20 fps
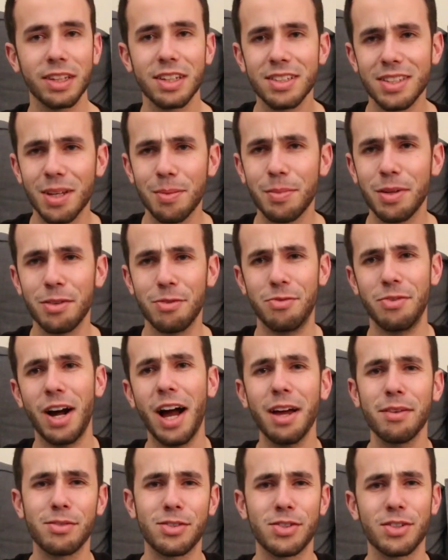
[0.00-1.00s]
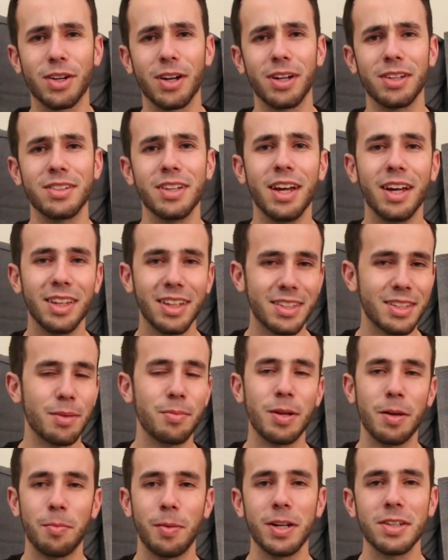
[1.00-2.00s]
They sent me 5 shirts, they
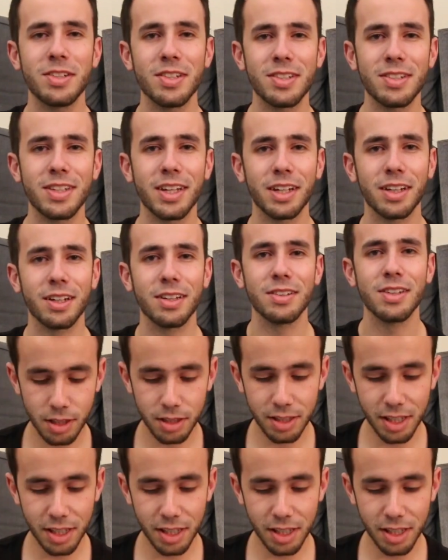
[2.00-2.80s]
sent me a bunch of stickers,